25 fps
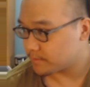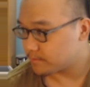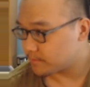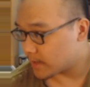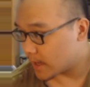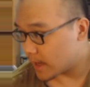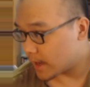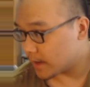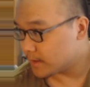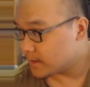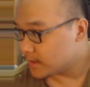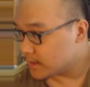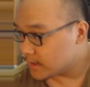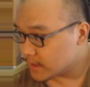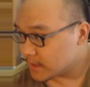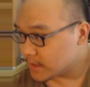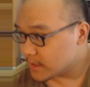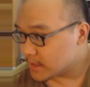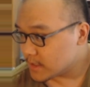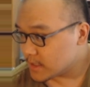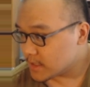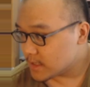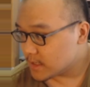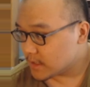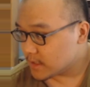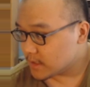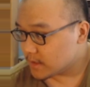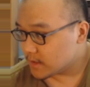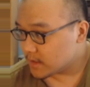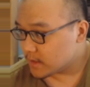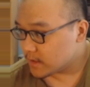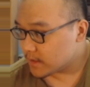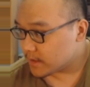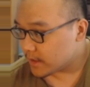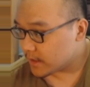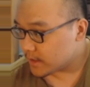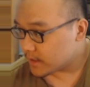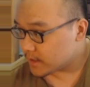yeah.
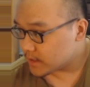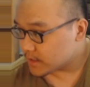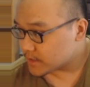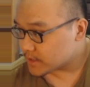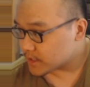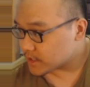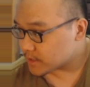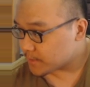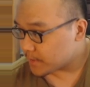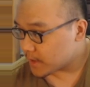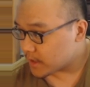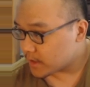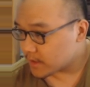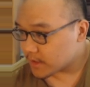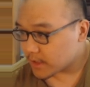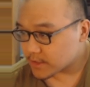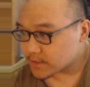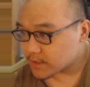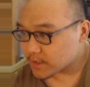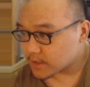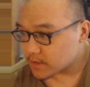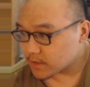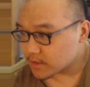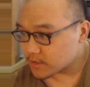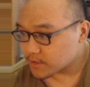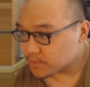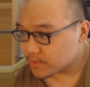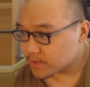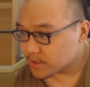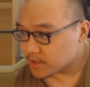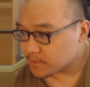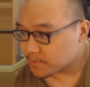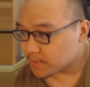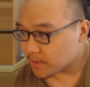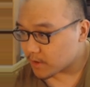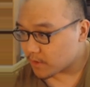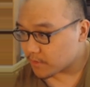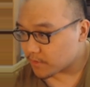And such a pain in the ass to get those
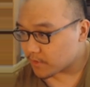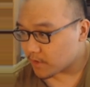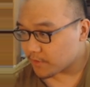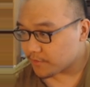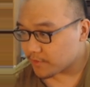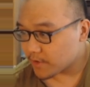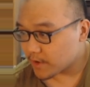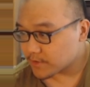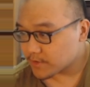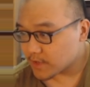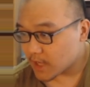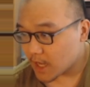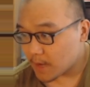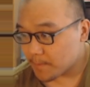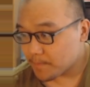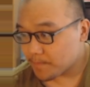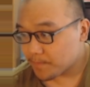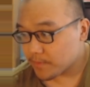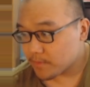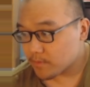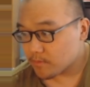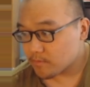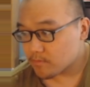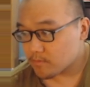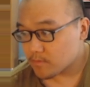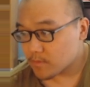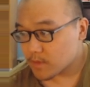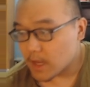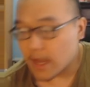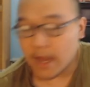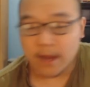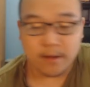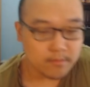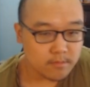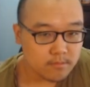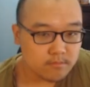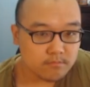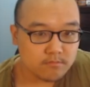wins, but overall fun game.
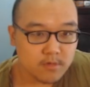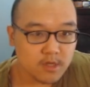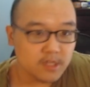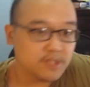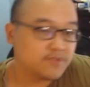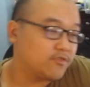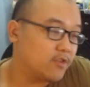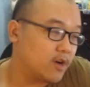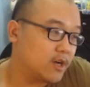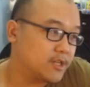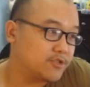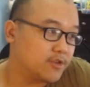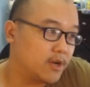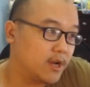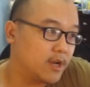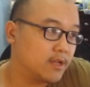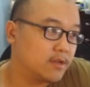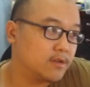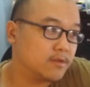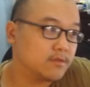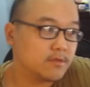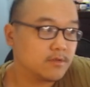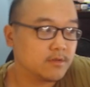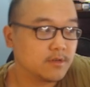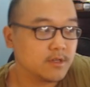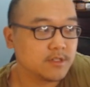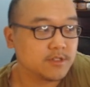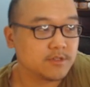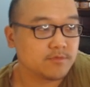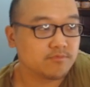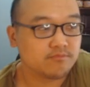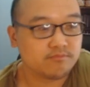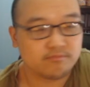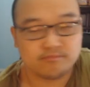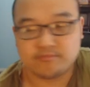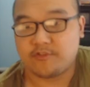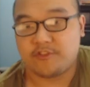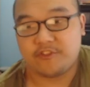Yeah, it's frustrating, it's
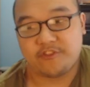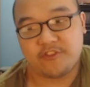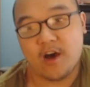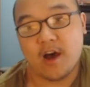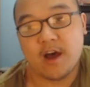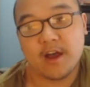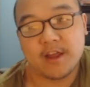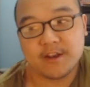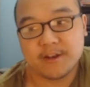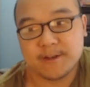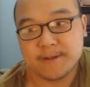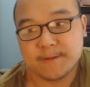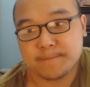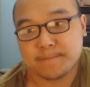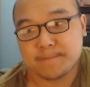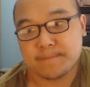fun,